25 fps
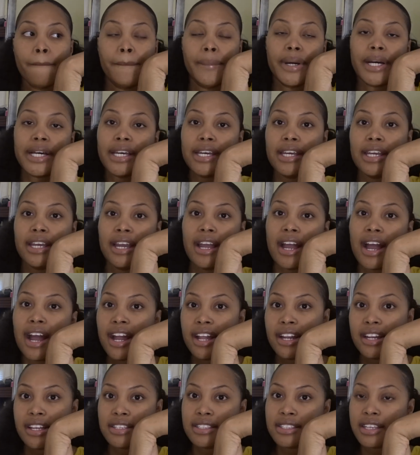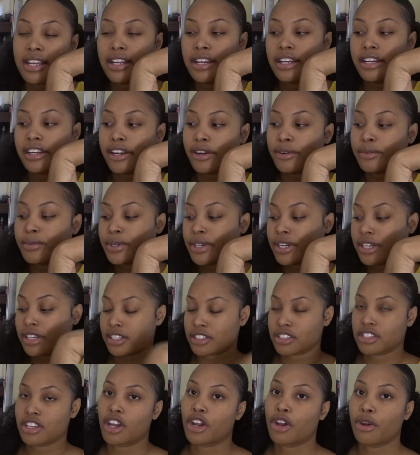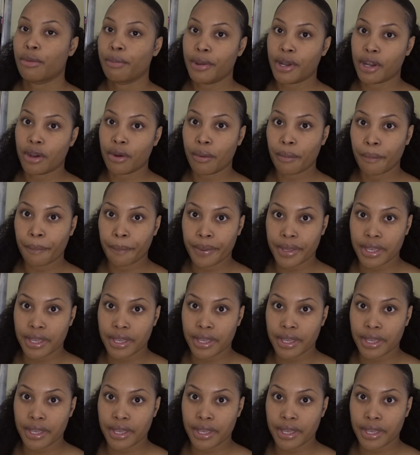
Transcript: but I decided I wanted to talk about